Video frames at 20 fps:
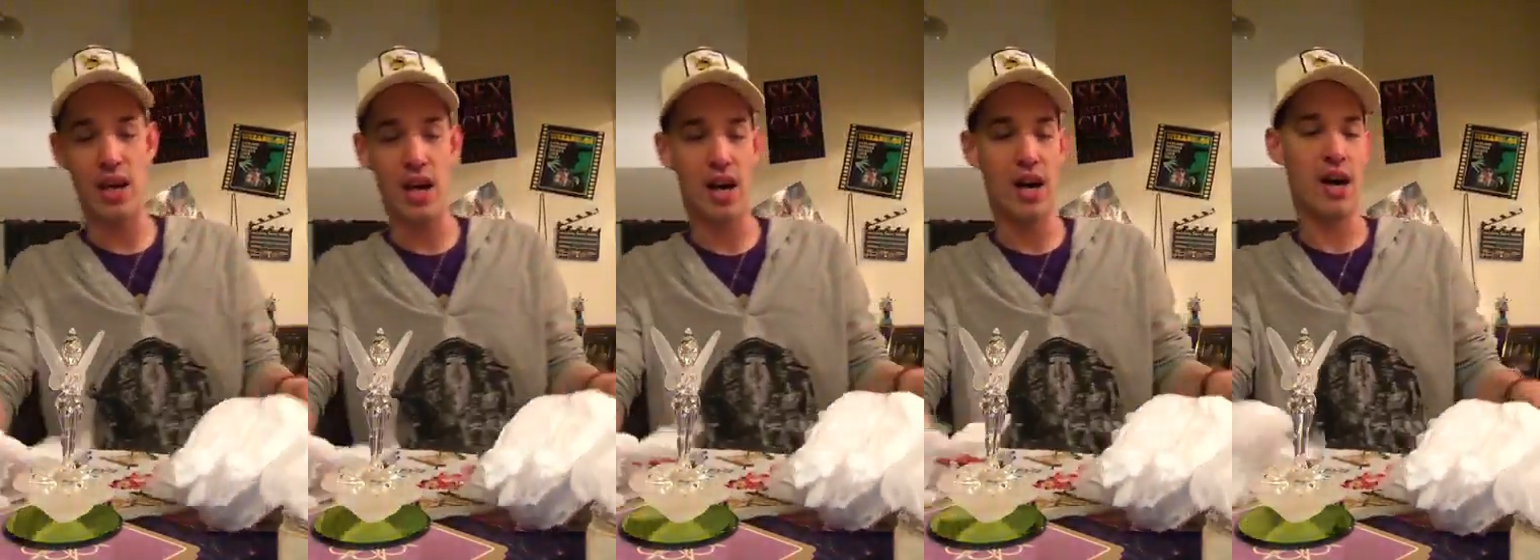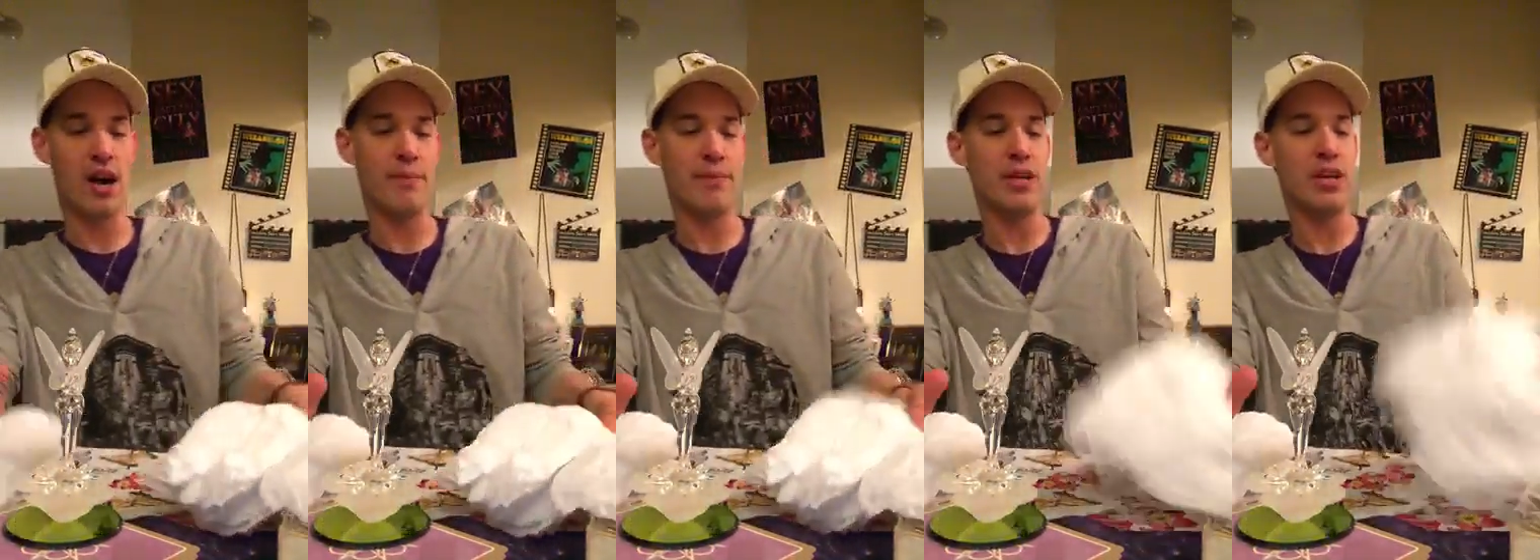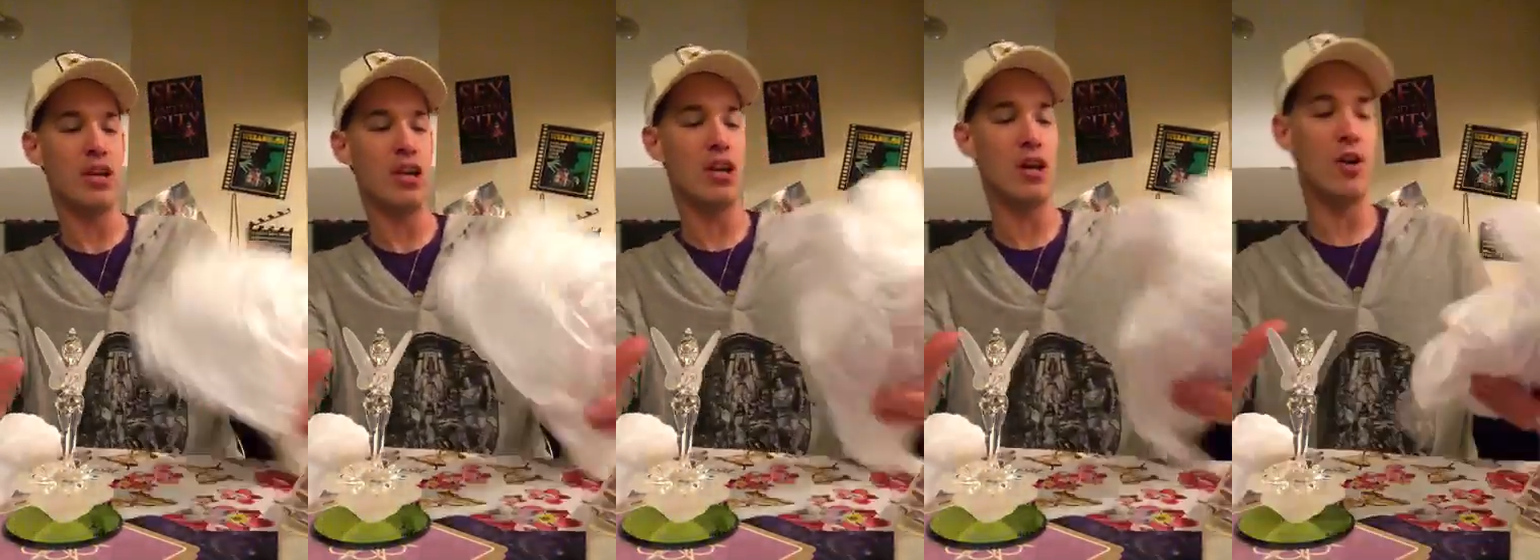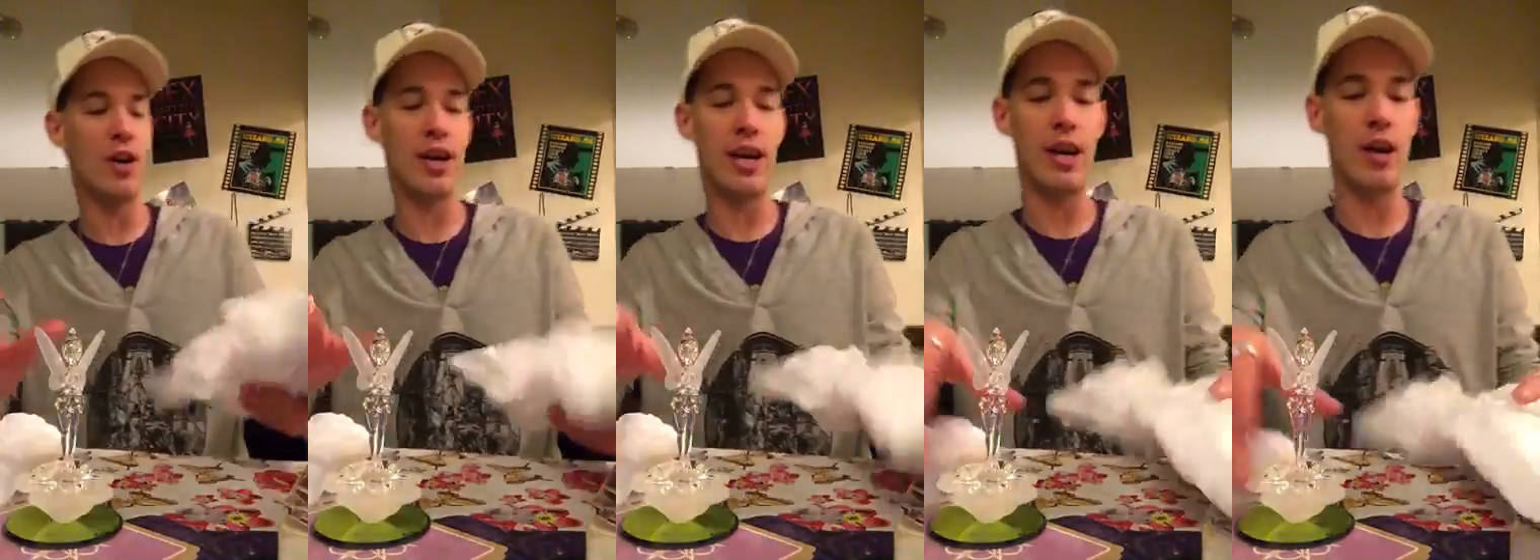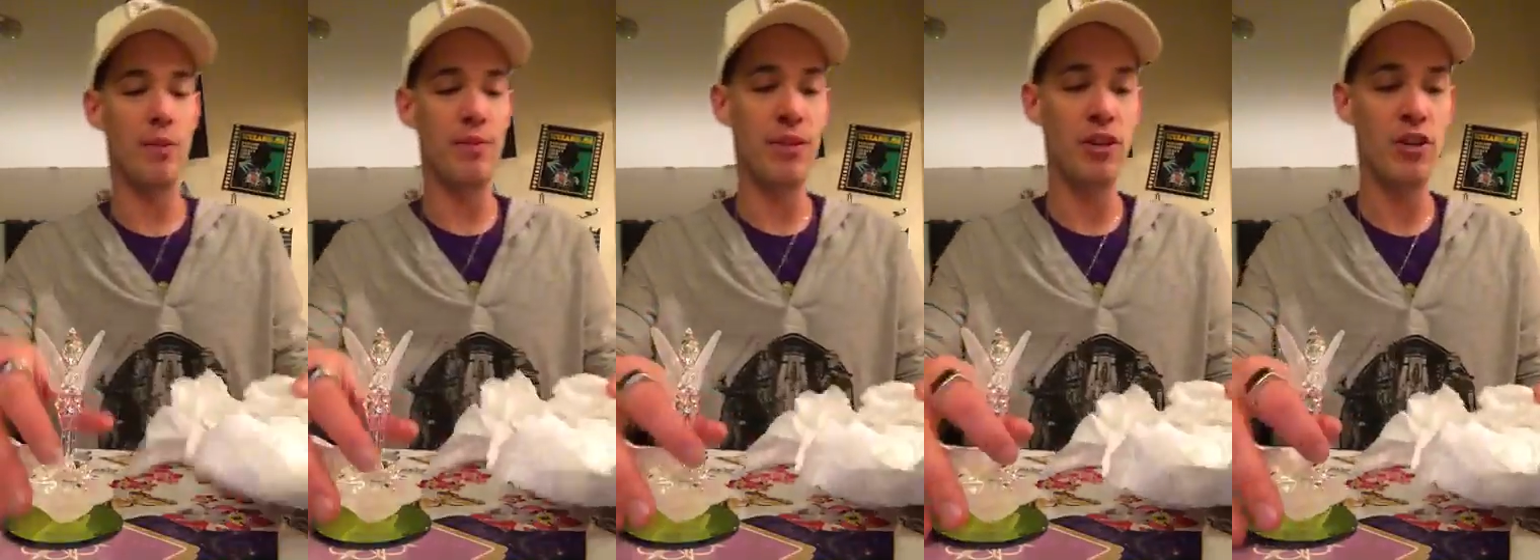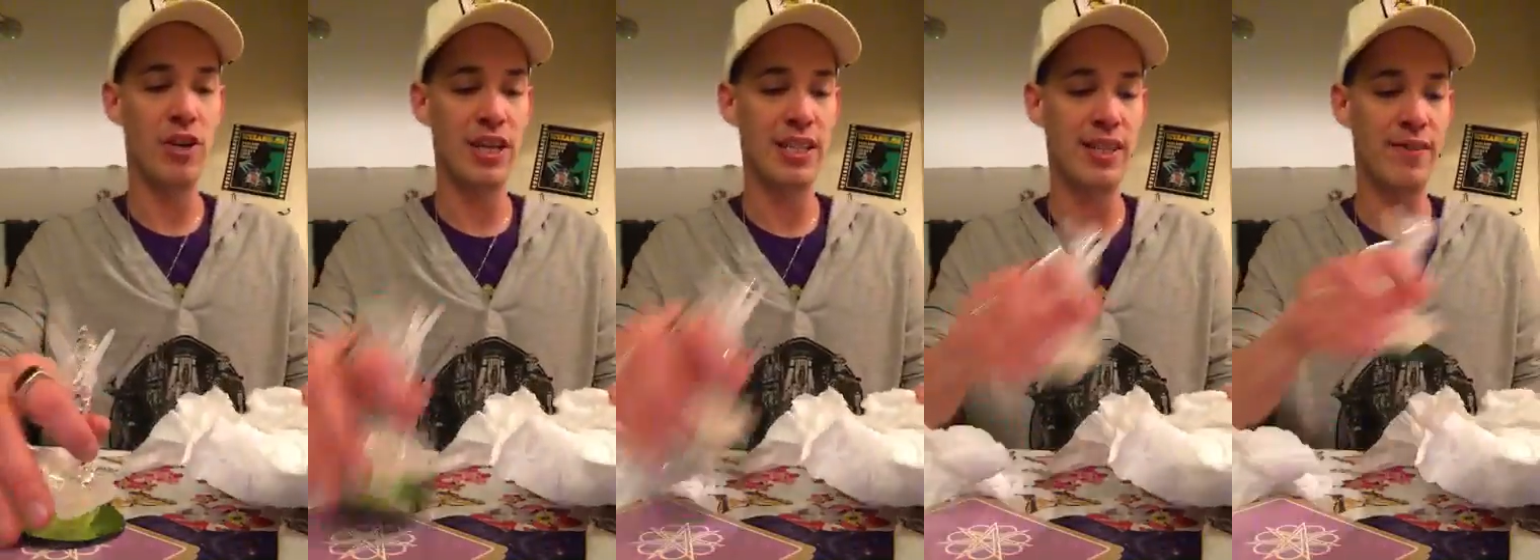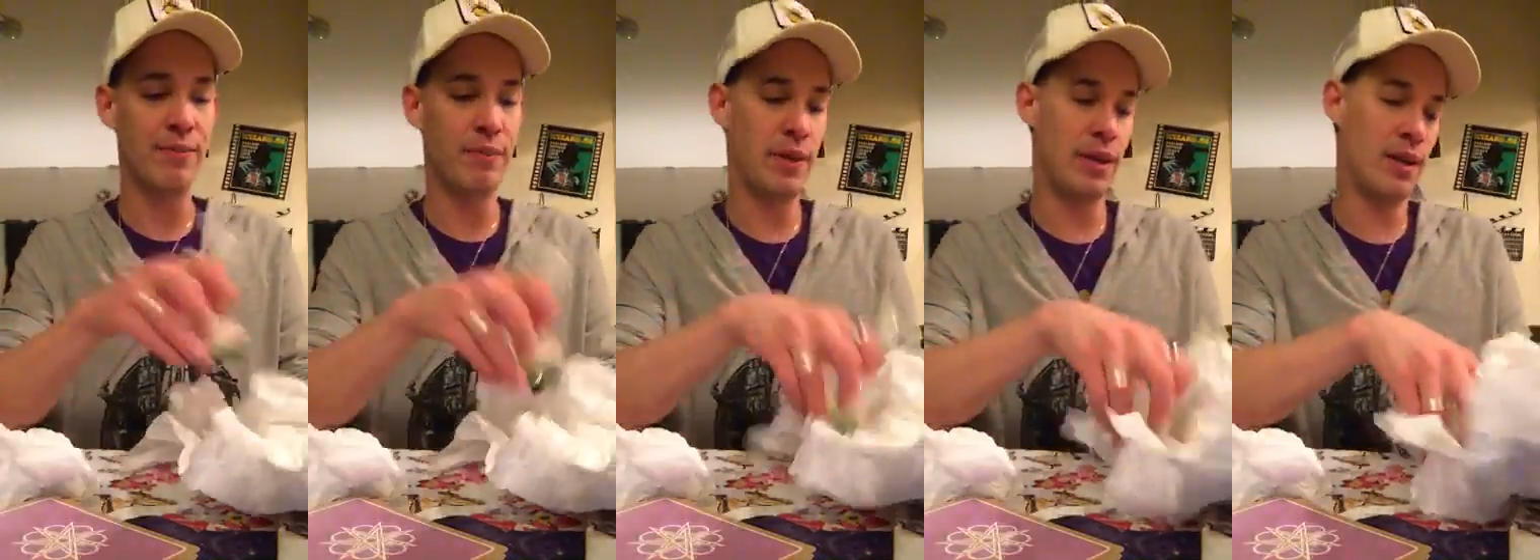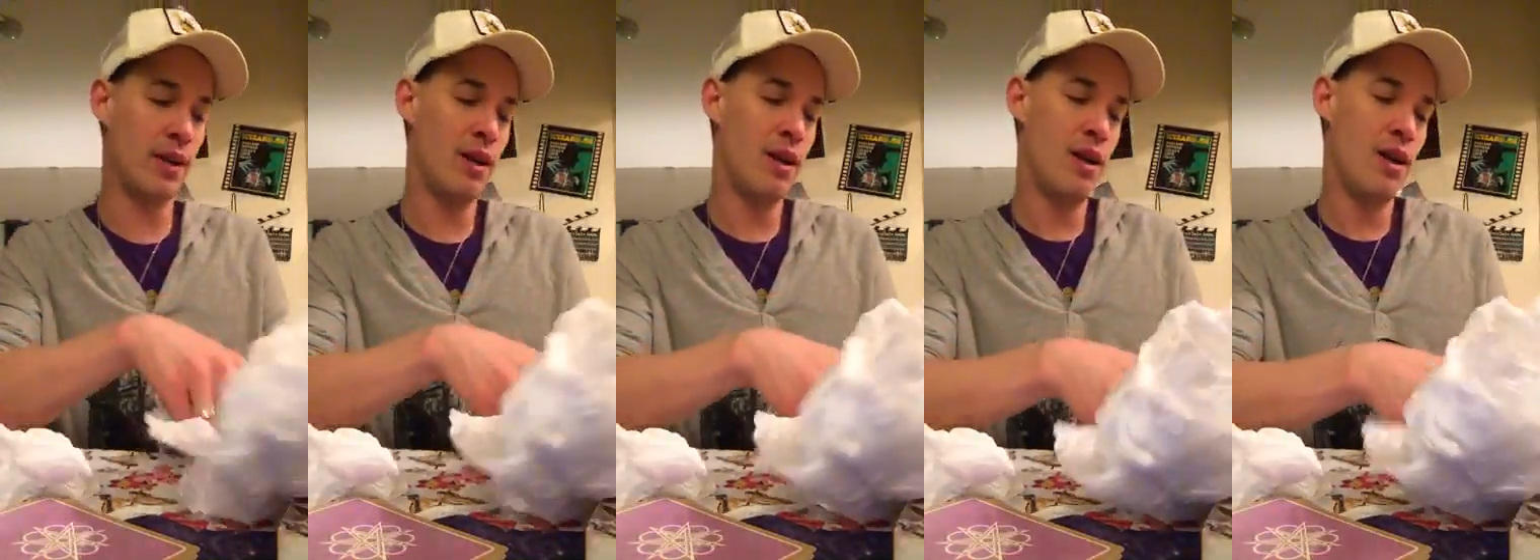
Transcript: And I hope that you guys have been